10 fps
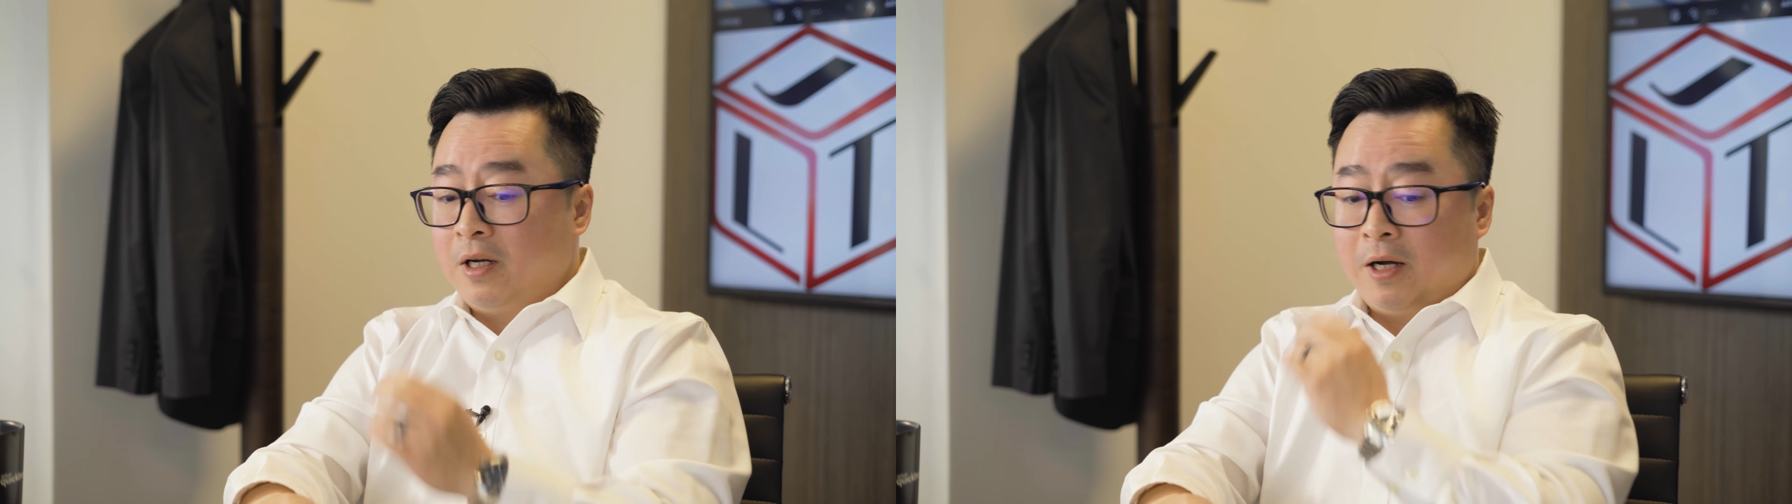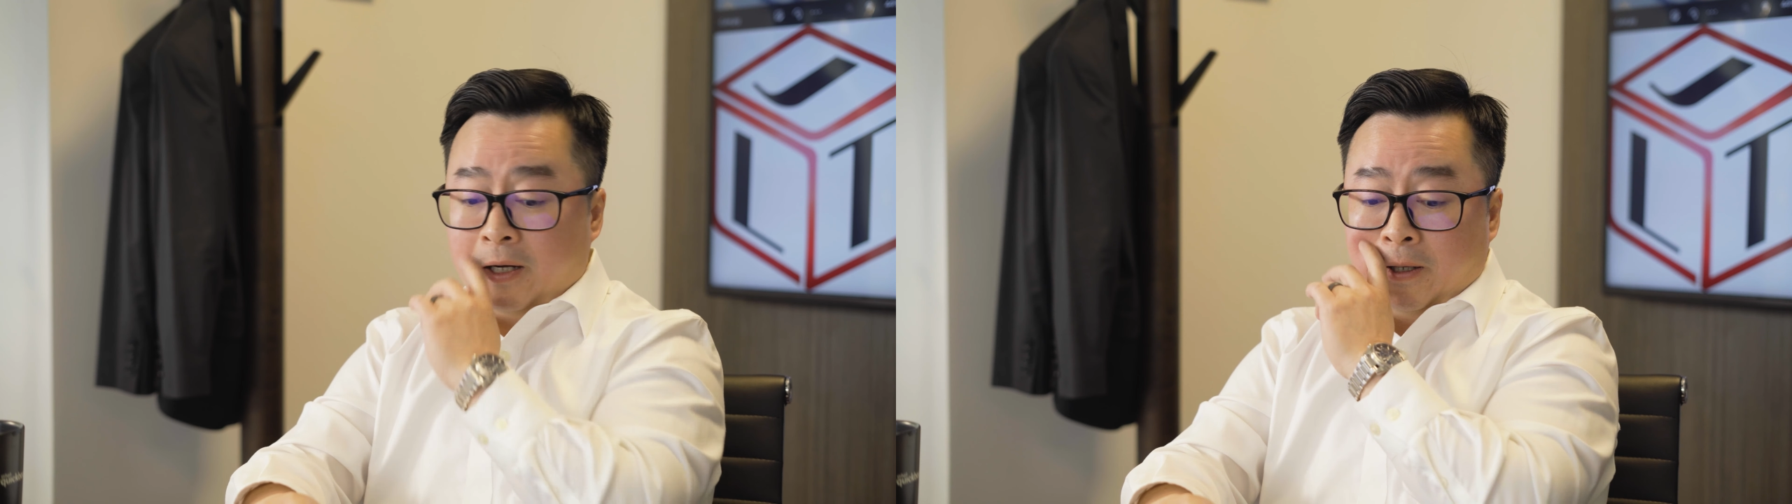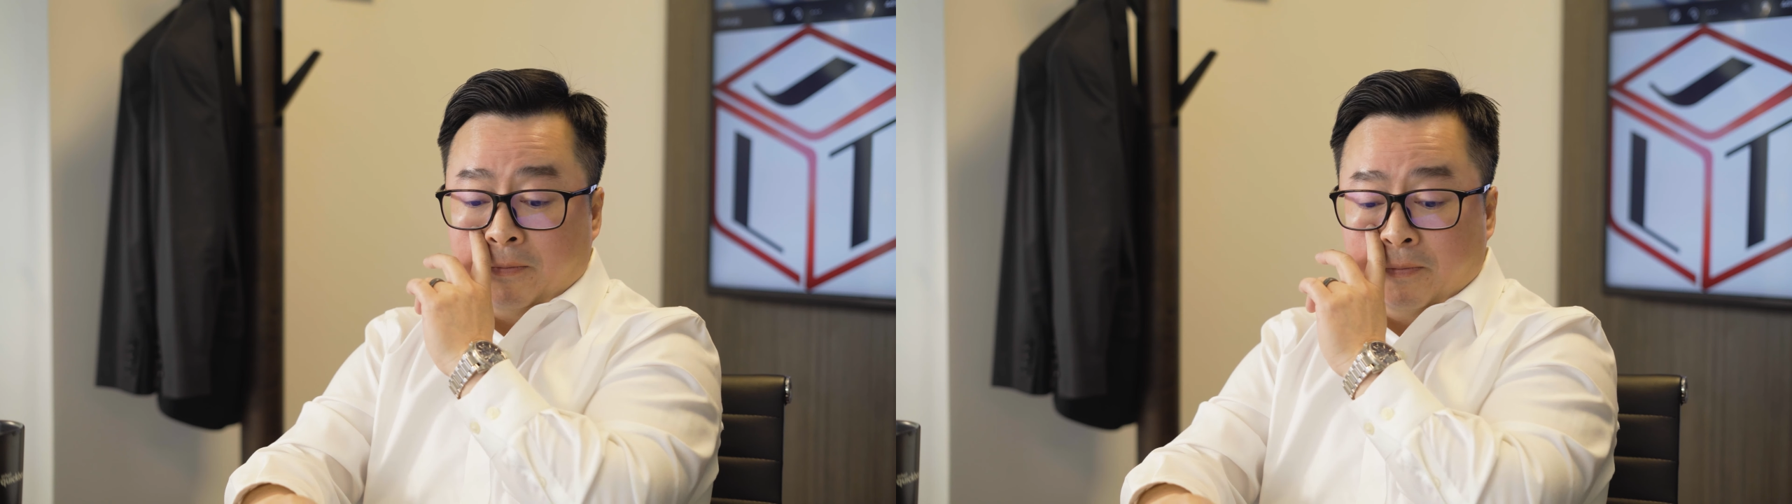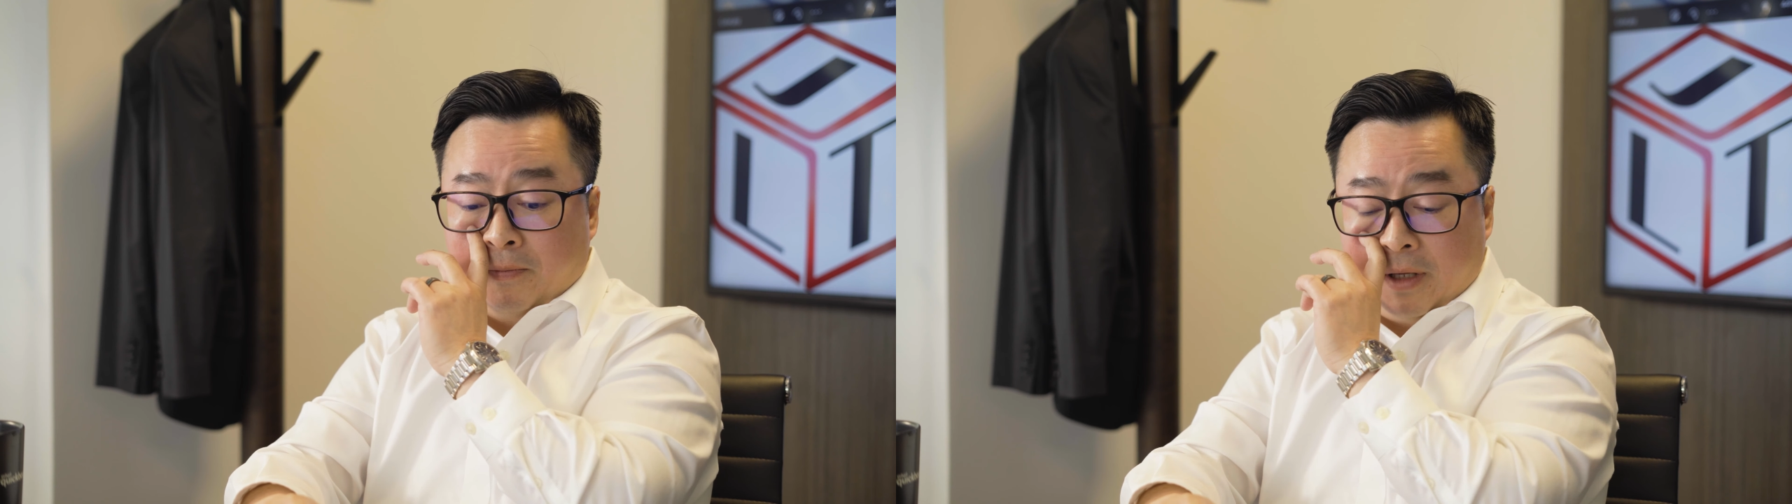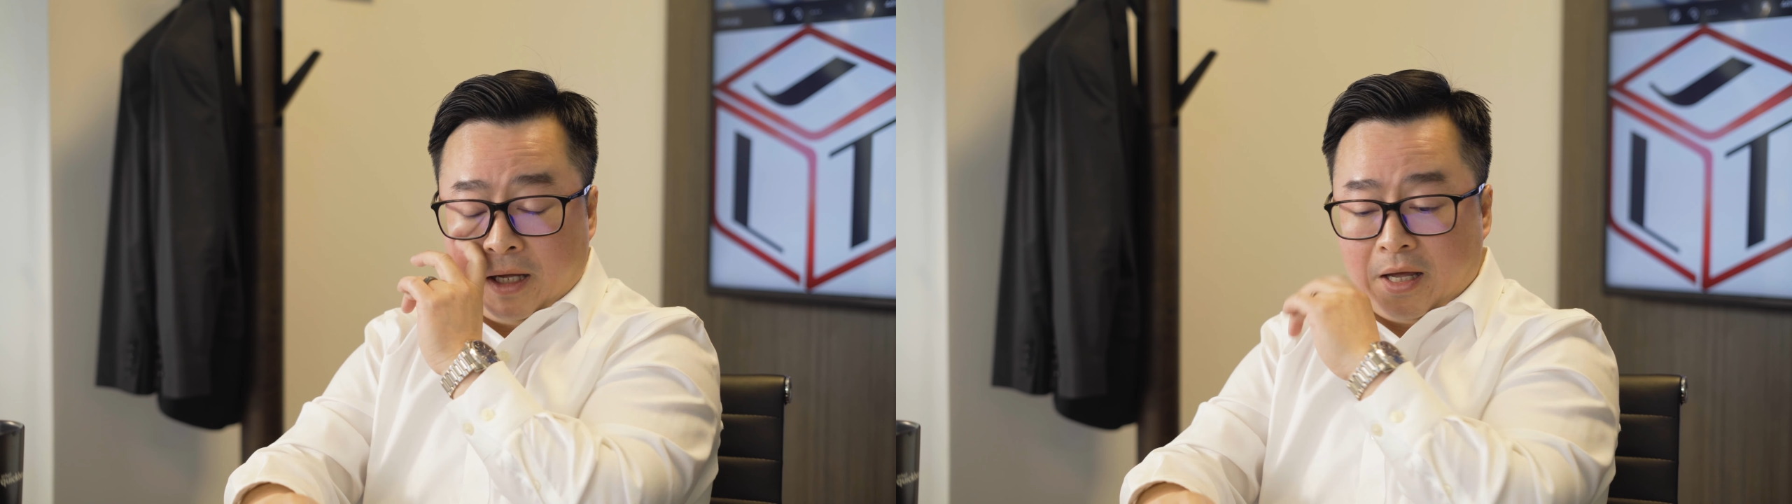
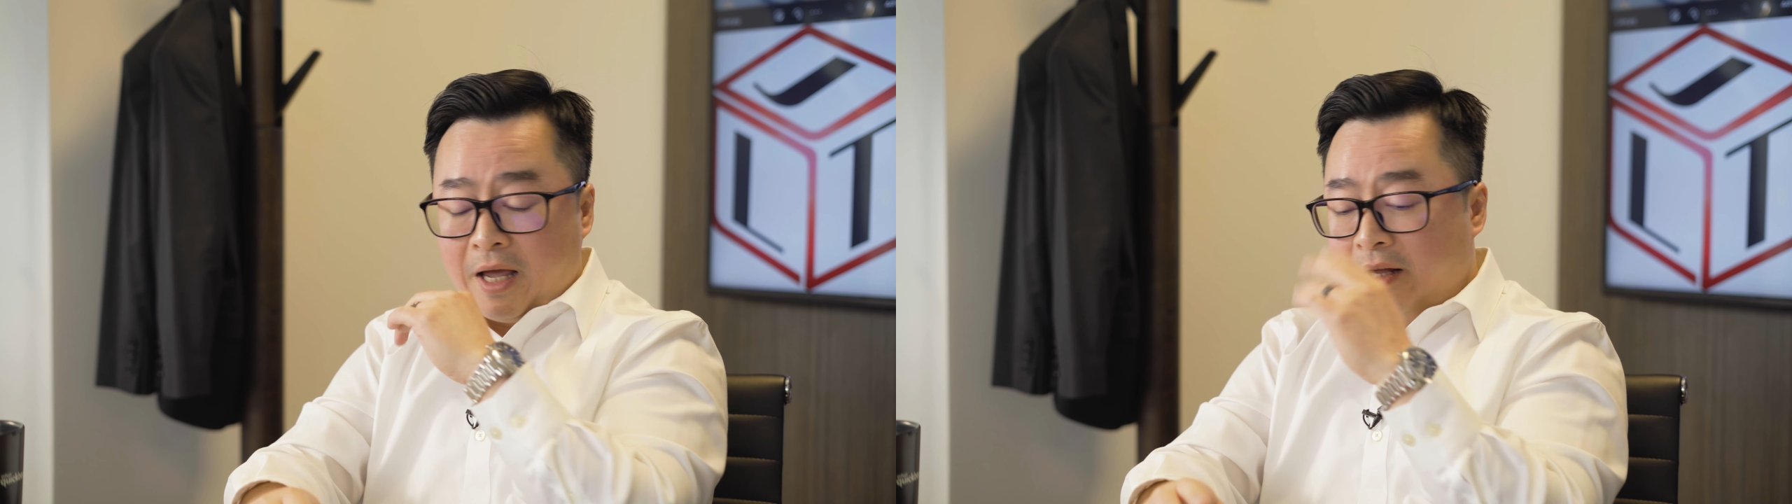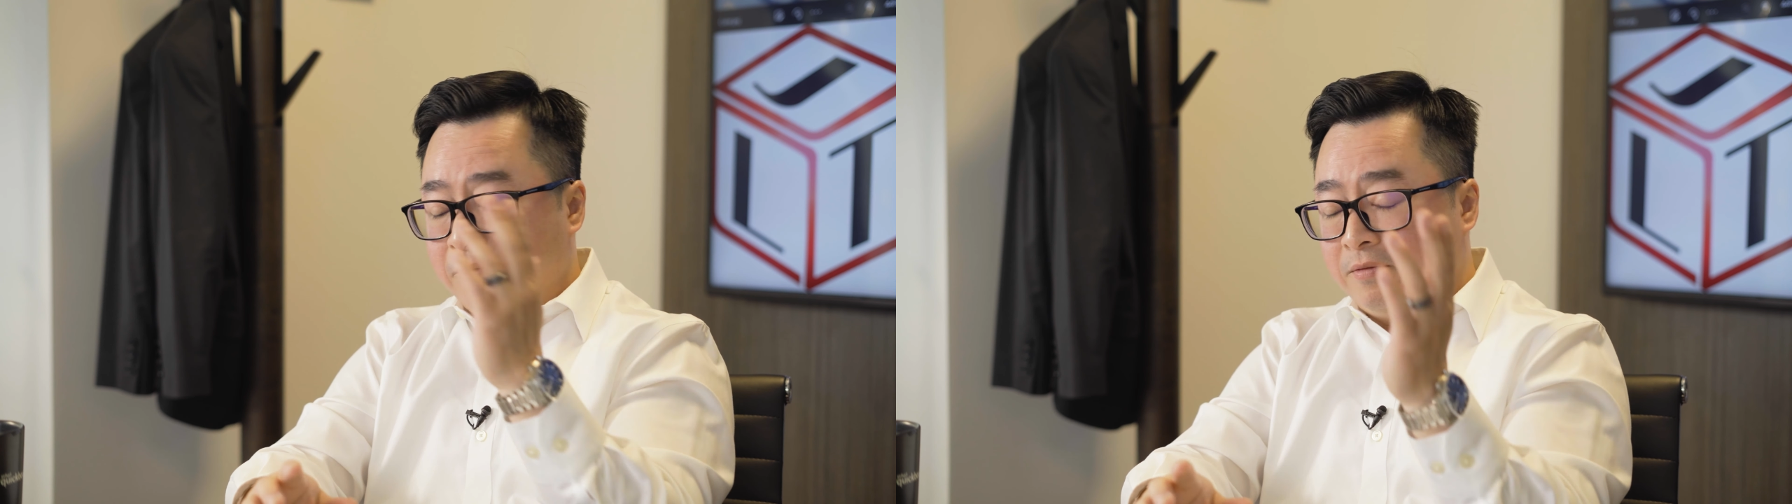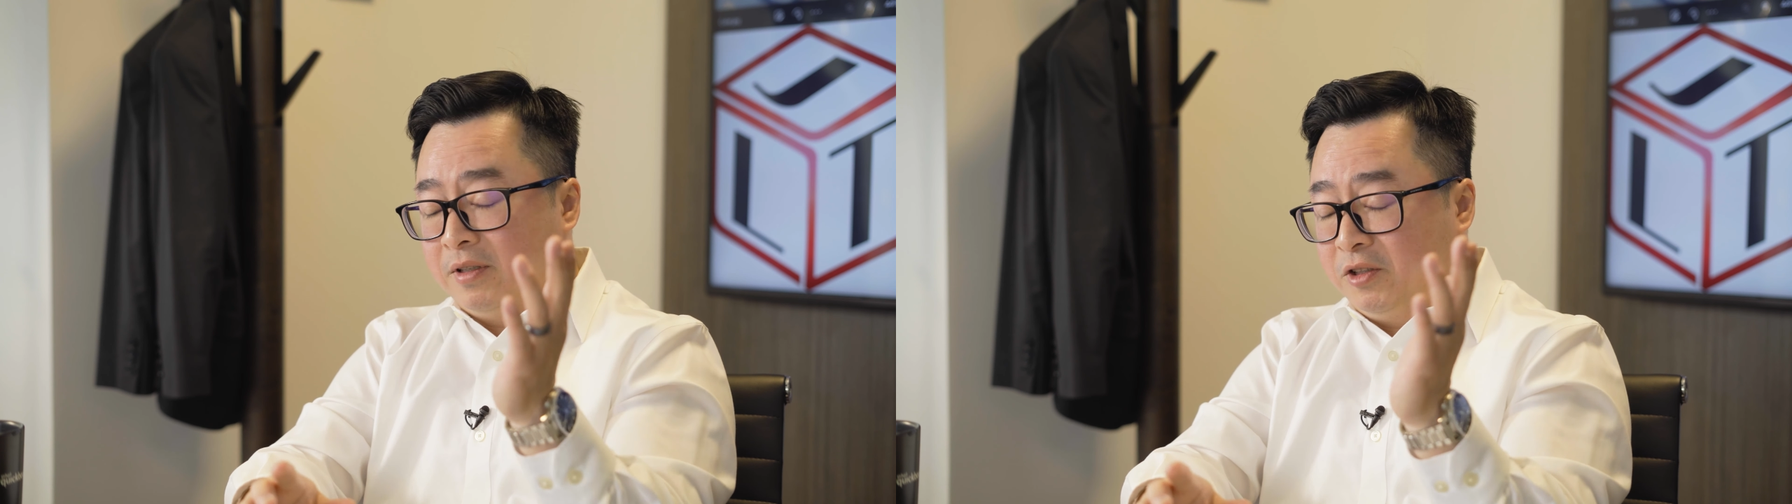And